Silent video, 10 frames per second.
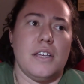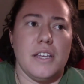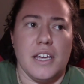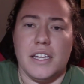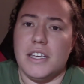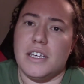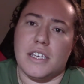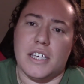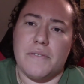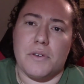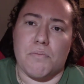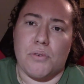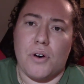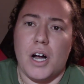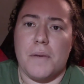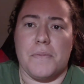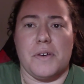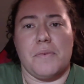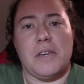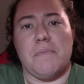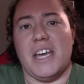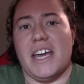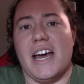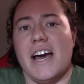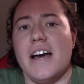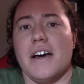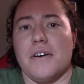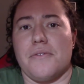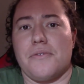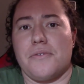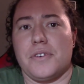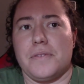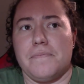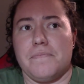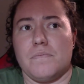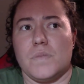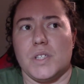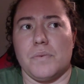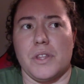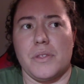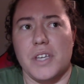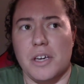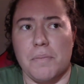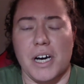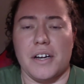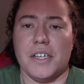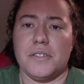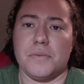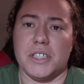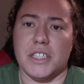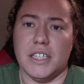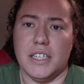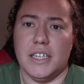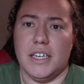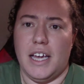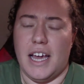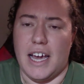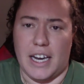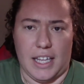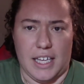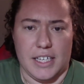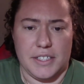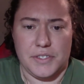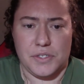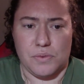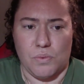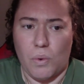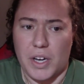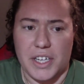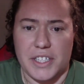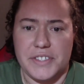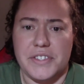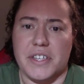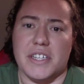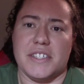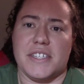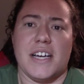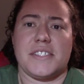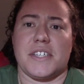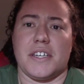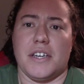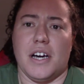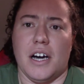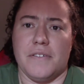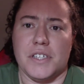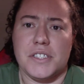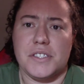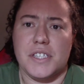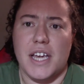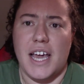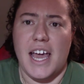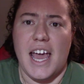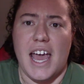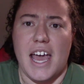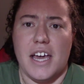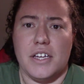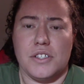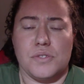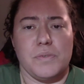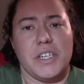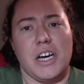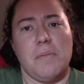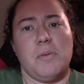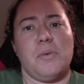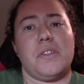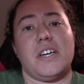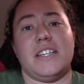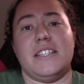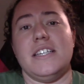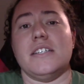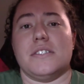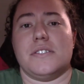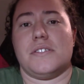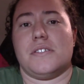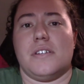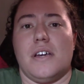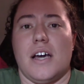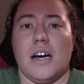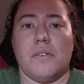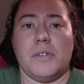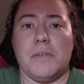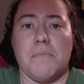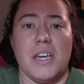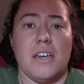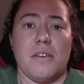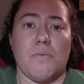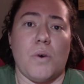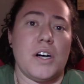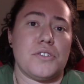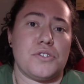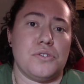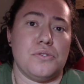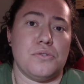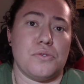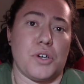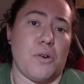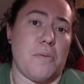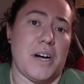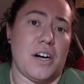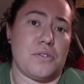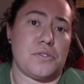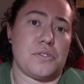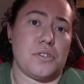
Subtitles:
Any given prompt that we may have, we think about it, we analyze what it is that it is asking of us, and we come up with ideas how we may want to go about